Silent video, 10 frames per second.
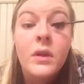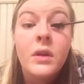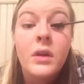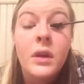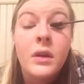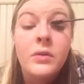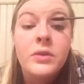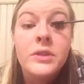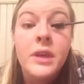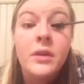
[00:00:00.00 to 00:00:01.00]
And I will
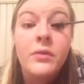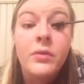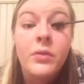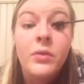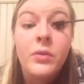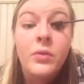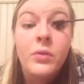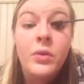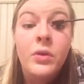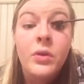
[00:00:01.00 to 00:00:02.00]
just kind of
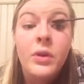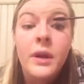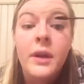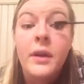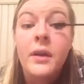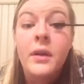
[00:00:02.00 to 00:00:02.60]
roll, and